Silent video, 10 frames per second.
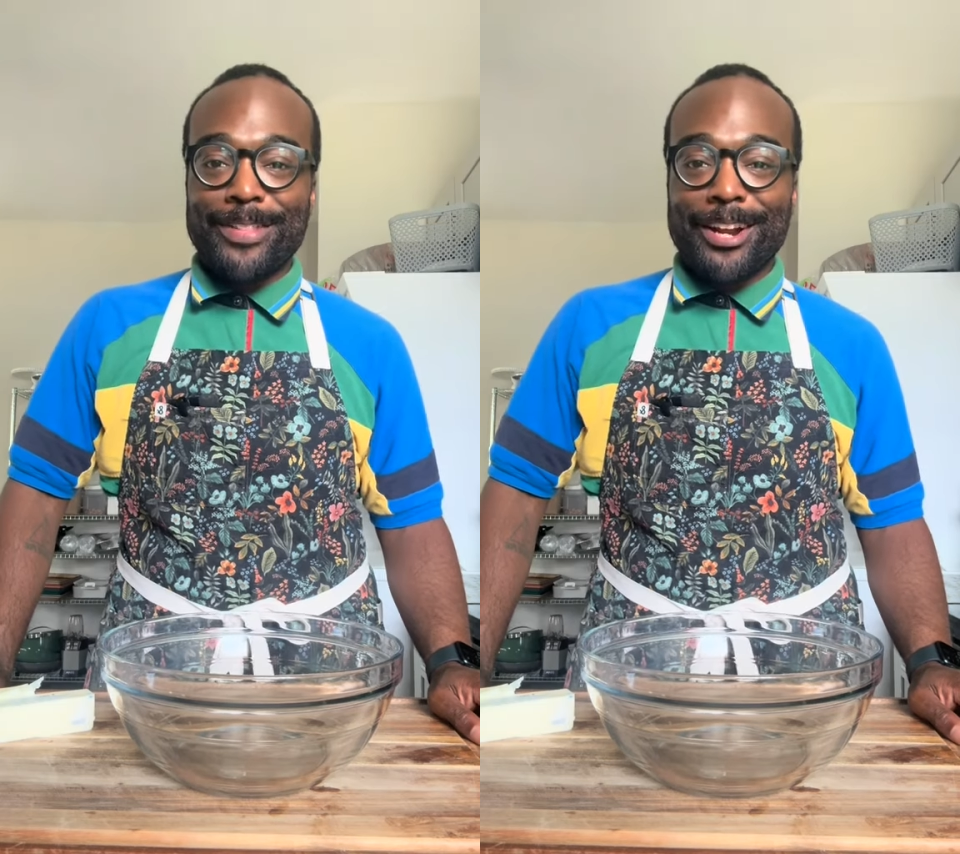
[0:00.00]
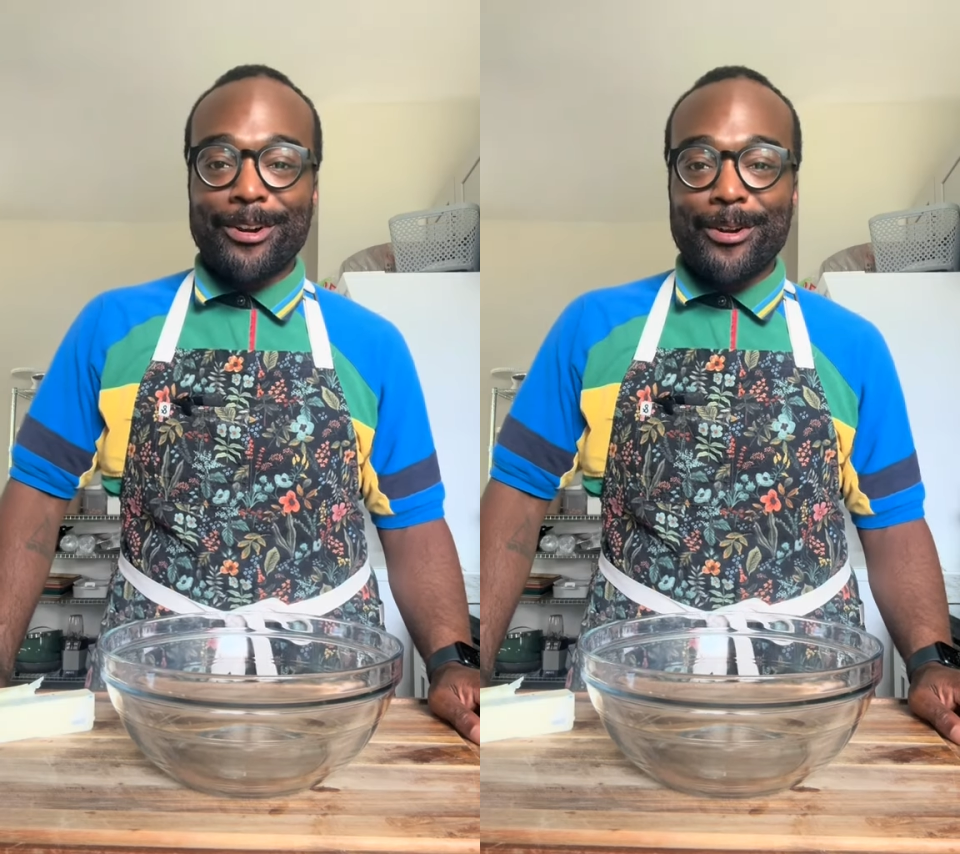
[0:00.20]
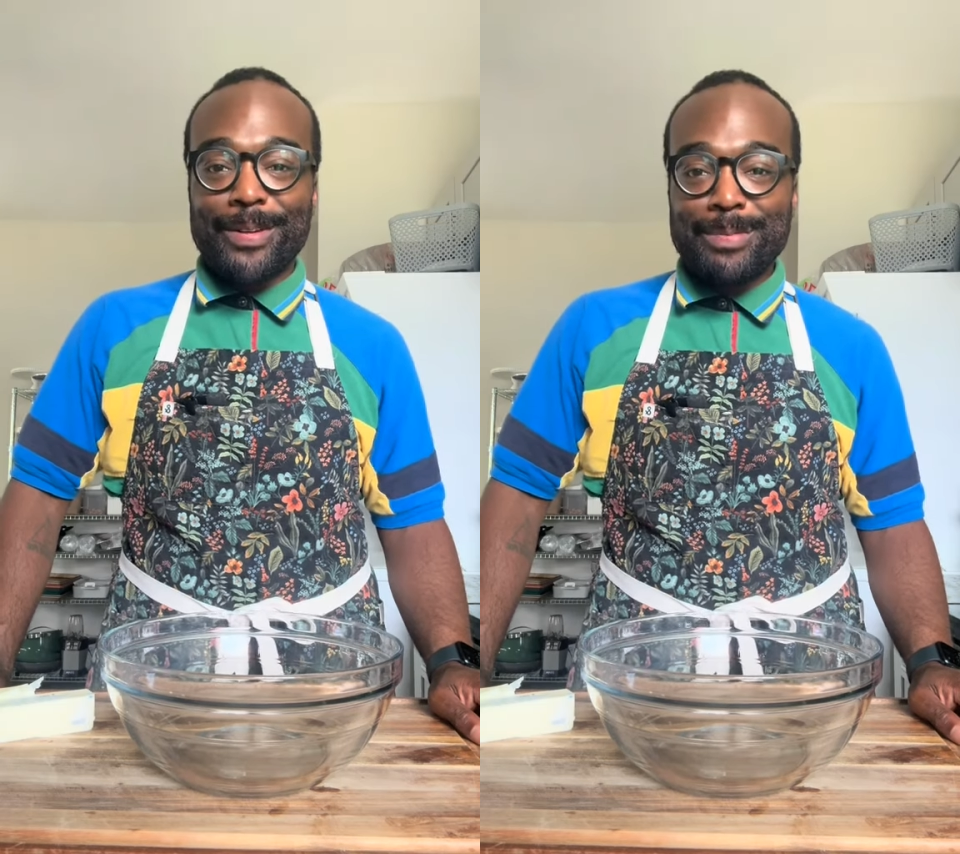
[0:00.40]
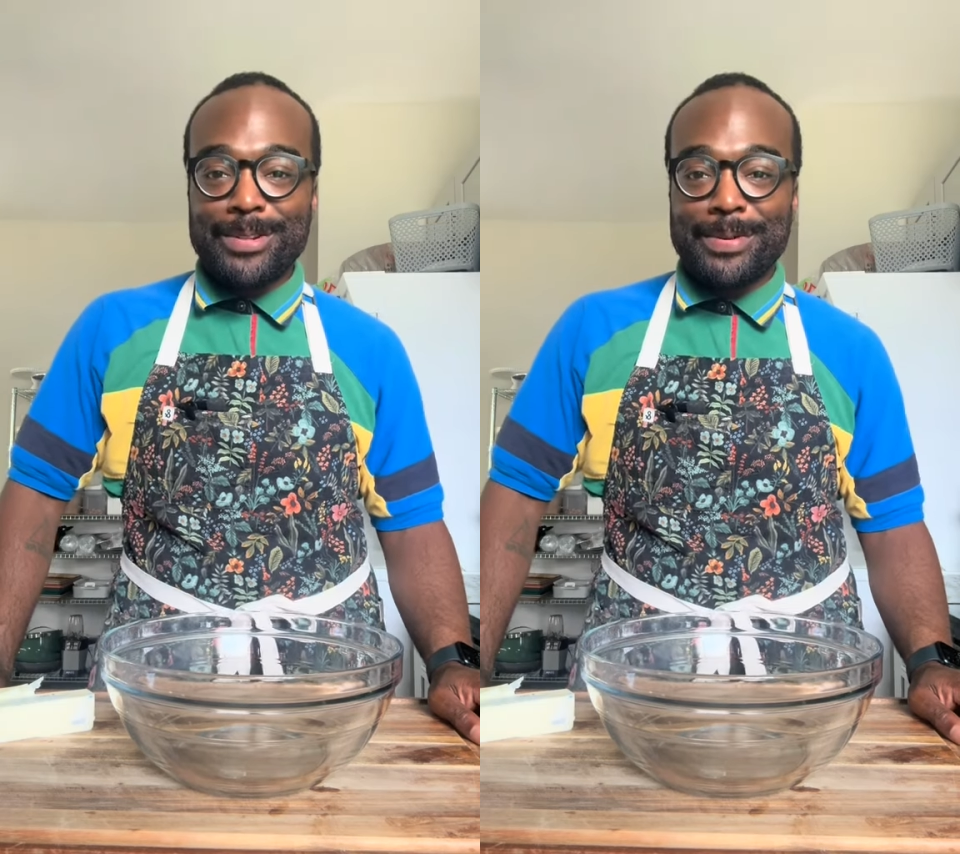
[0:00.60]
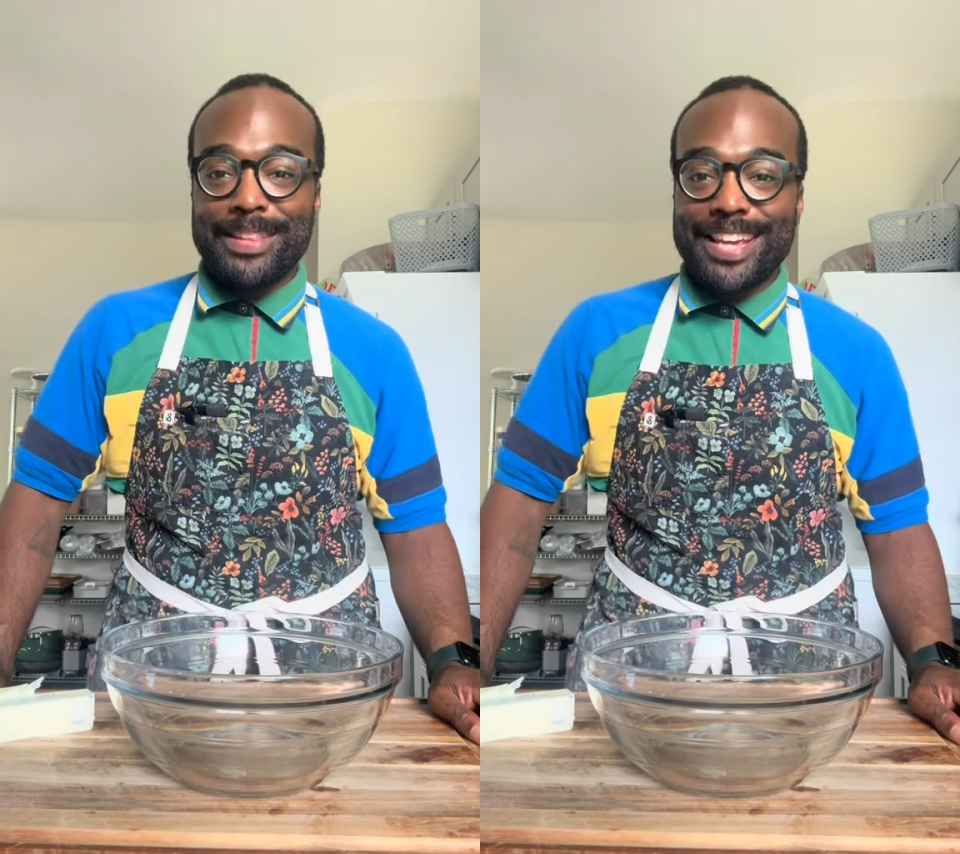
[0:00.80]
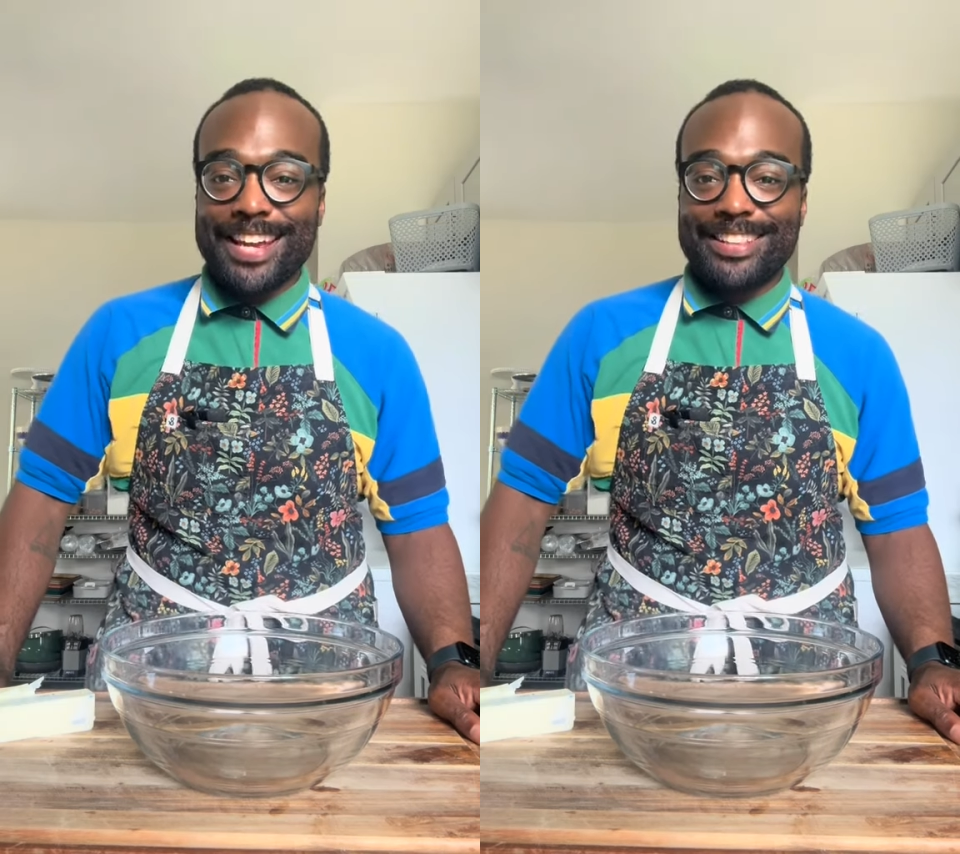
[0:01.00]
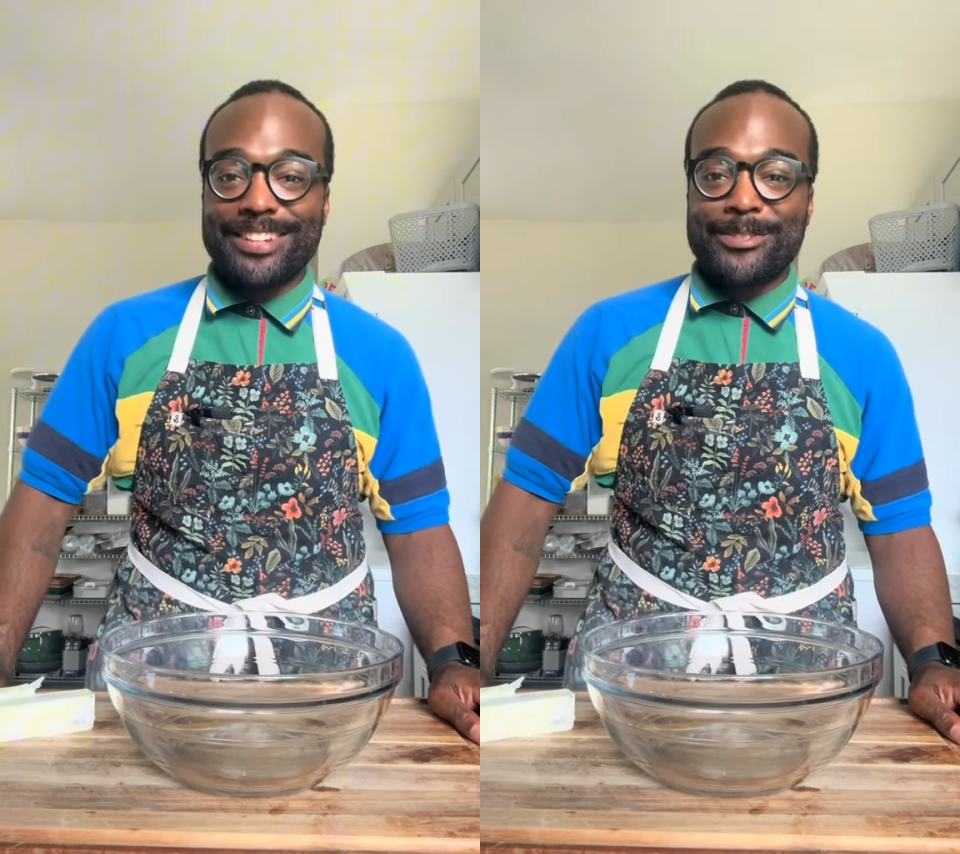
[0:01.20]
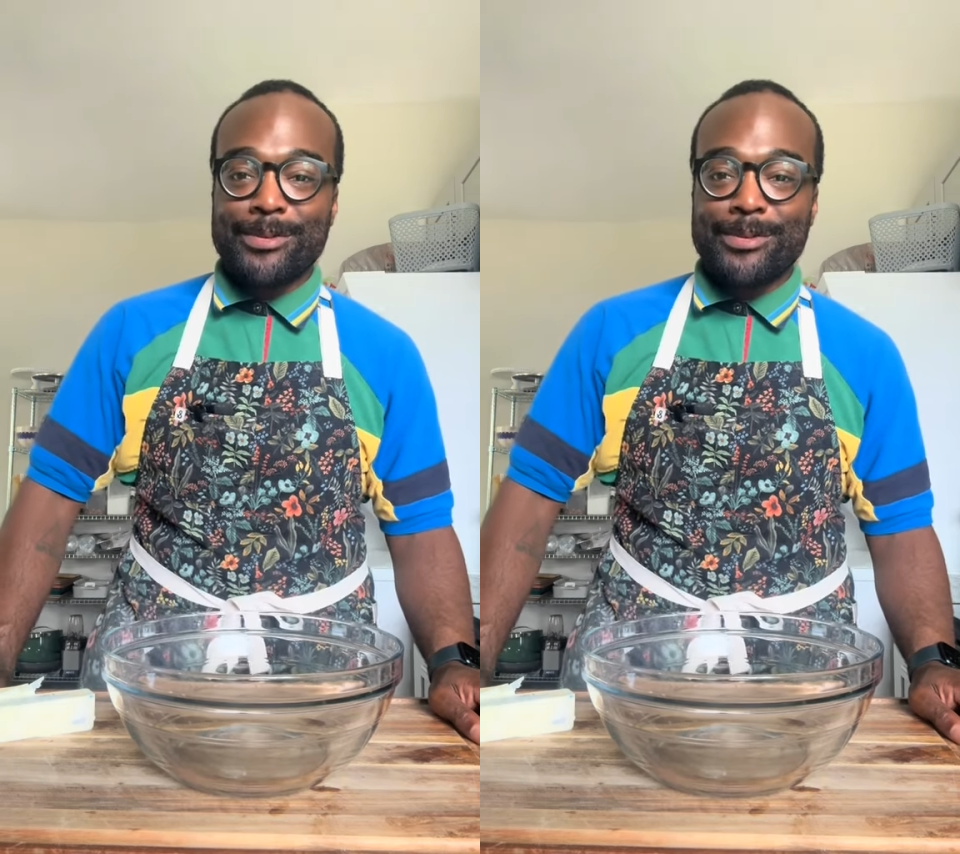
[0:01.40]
that'll go in between the cake layers,